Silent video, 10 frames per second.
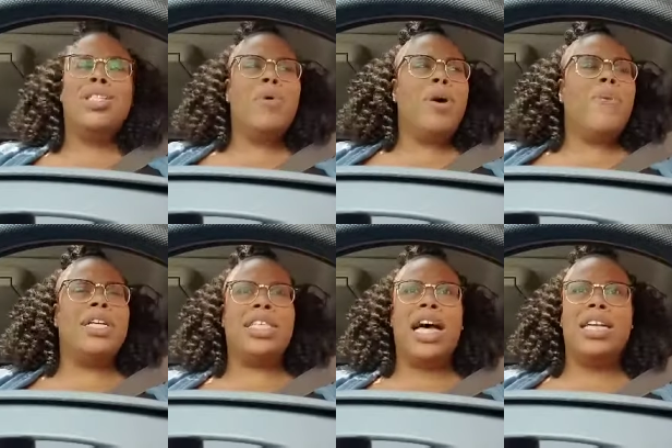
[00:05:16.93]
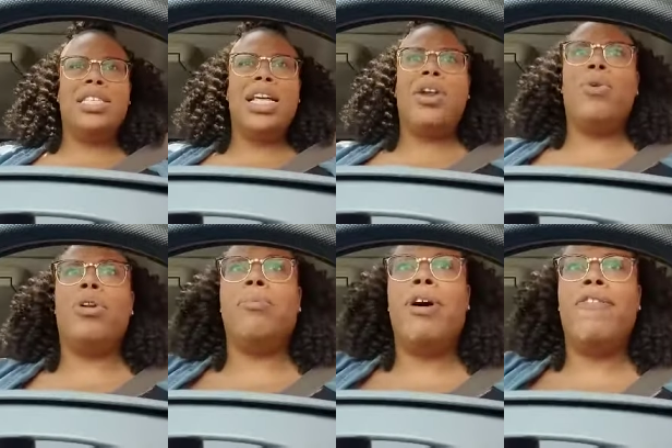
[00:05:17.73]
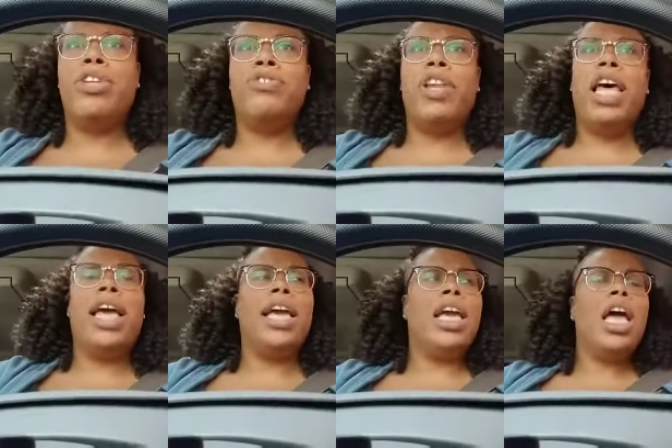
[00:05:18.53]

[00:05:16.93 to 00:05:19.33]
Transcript: So where was I? I just had to order my fish fillet.